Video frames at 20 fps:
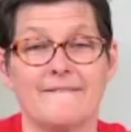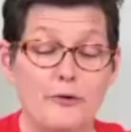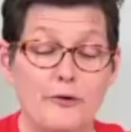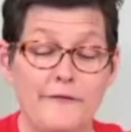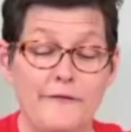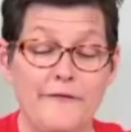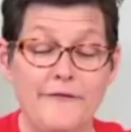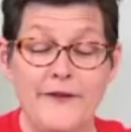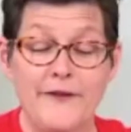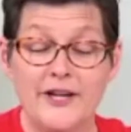
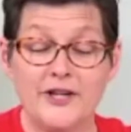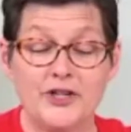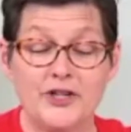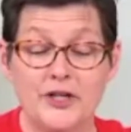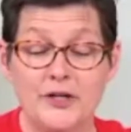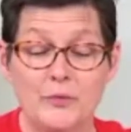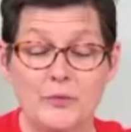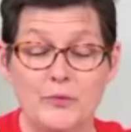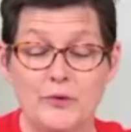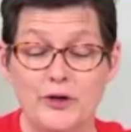
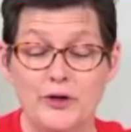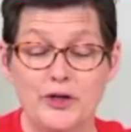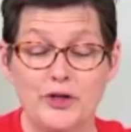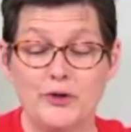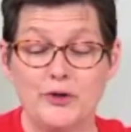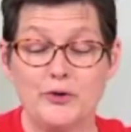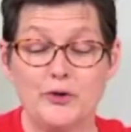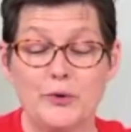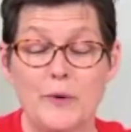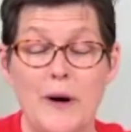profession would
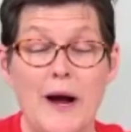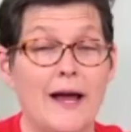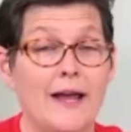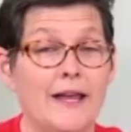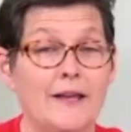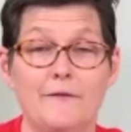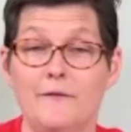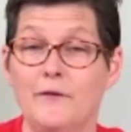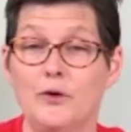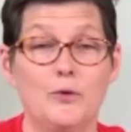you try
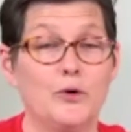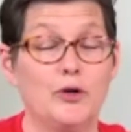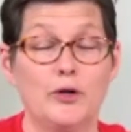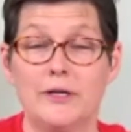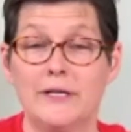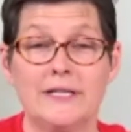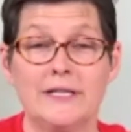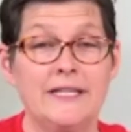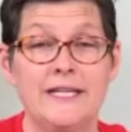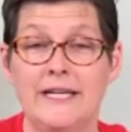if you
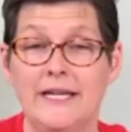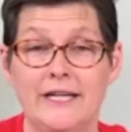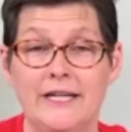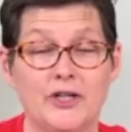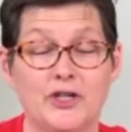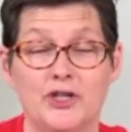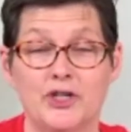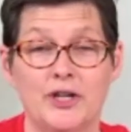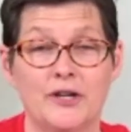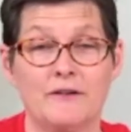couldn't
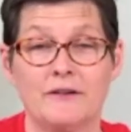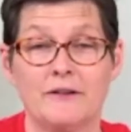teach?